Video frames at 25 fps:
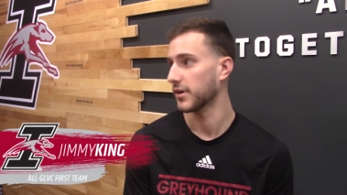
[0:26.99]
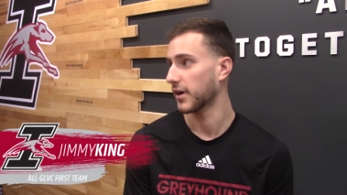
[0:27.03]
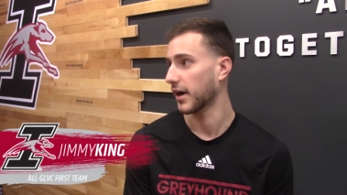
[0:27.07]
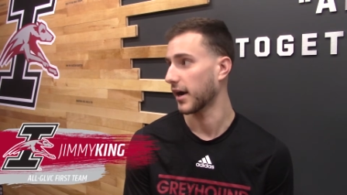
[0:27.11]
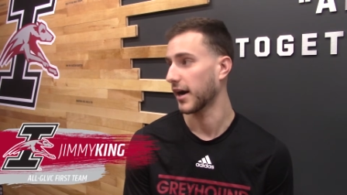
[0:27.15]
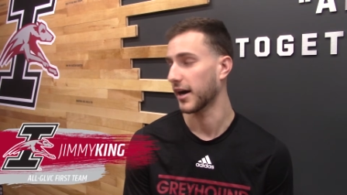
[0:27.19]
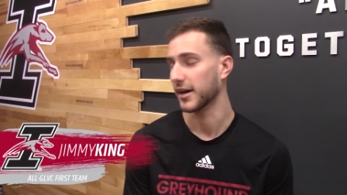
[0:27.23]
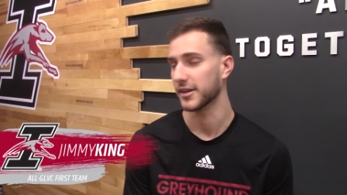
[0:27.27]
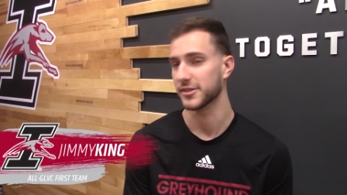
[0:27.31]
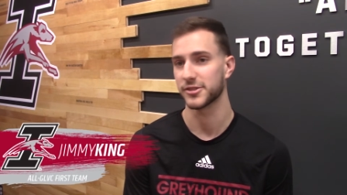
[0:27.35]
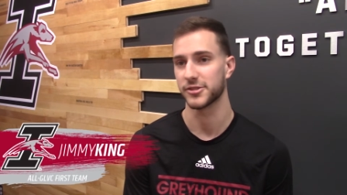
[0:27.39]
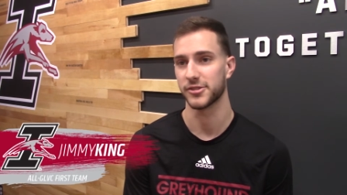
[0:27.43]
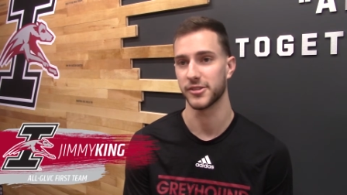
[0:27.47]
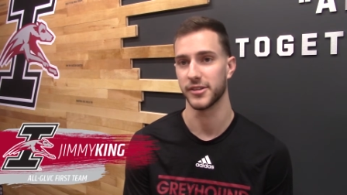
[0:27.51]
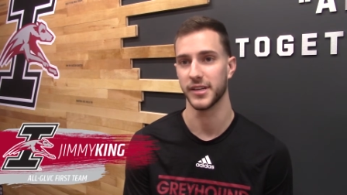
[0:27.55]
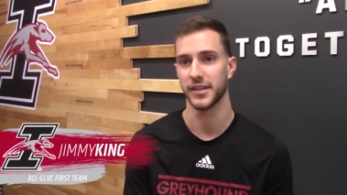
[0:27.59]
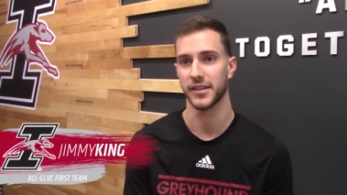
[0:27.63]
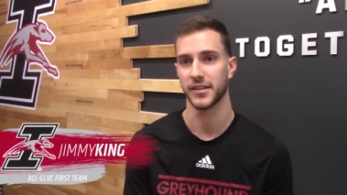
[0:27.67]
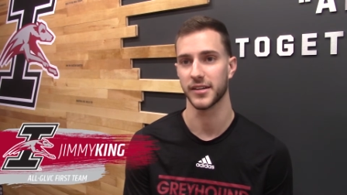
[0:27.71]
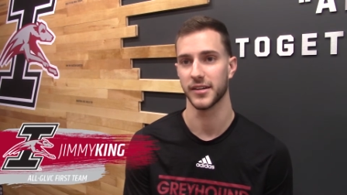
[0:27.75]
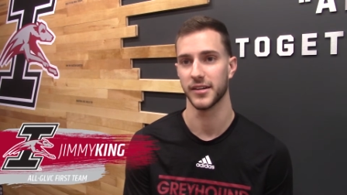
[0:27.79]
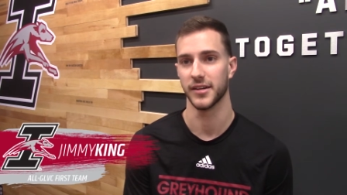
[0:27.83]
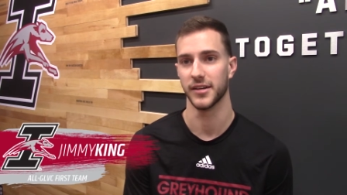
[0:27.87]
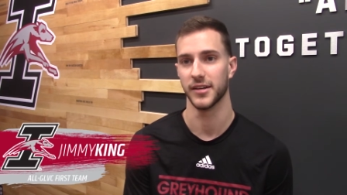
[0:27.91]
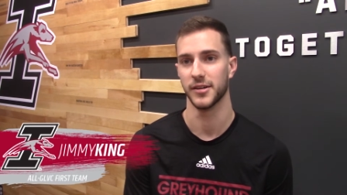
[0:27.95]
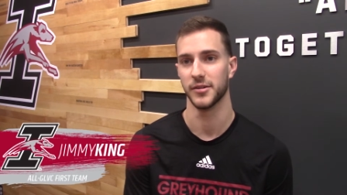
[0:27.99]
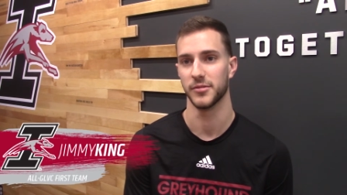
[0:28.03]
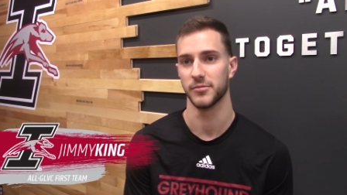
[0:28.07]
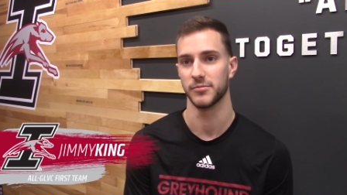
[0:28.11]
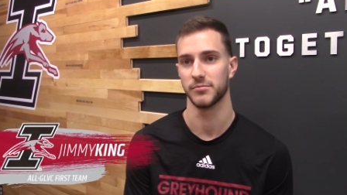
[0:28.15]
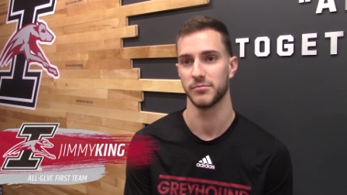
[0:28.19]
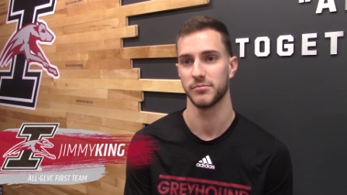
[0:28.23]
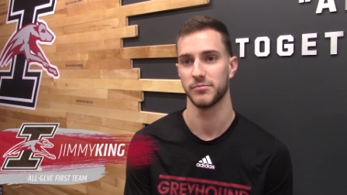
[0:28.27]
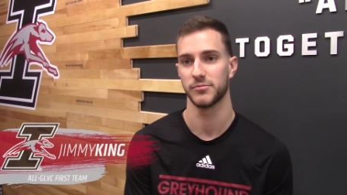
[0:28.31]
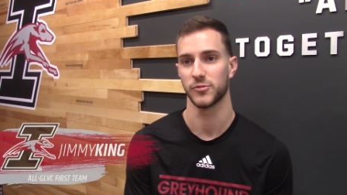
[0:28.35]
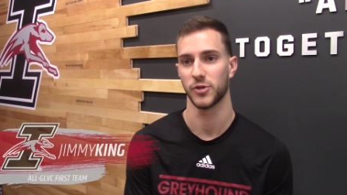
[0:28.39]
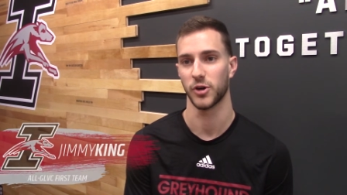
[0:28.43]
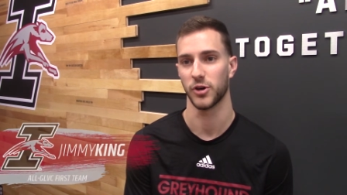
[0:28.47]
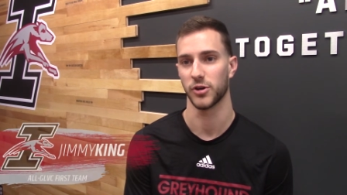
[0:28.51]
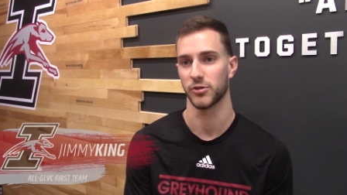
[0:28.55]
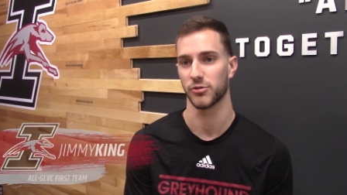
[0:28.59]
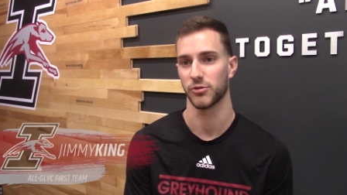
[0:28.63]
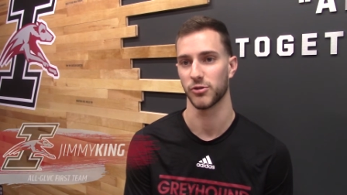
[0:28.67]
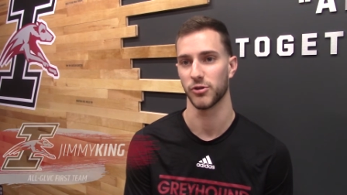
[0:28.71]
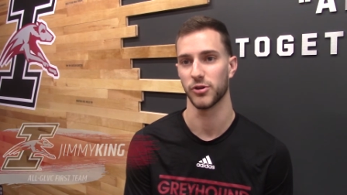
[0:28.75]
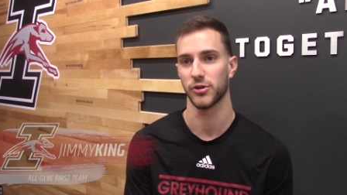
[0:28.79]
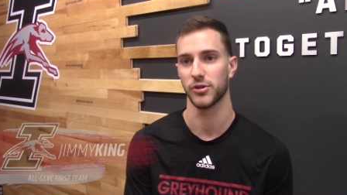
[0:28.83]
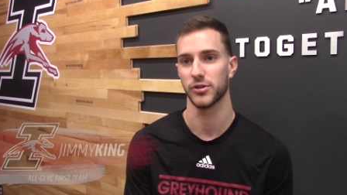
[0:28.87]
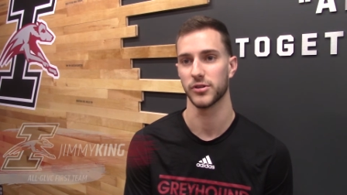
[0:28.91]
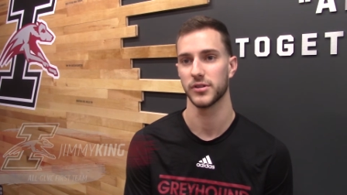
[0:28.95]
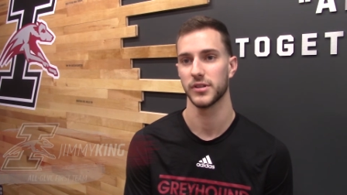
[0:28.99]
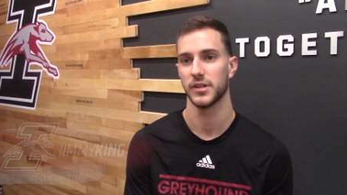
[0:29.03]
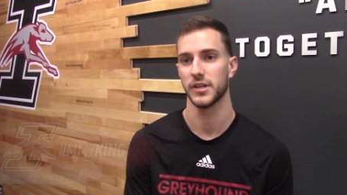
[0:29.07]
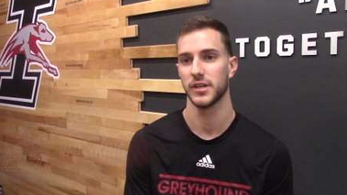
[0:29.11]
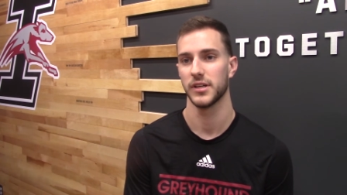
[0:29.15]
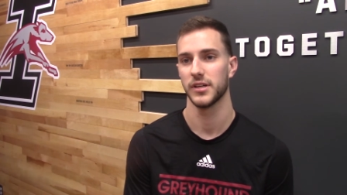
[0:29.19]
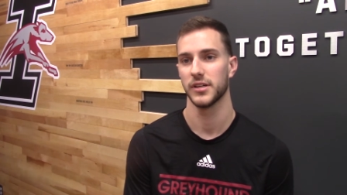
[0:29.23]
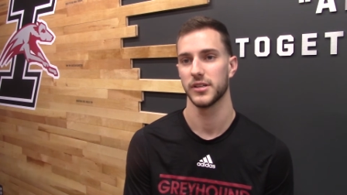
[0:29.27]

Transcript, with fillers: a hot streak, um, on a roll.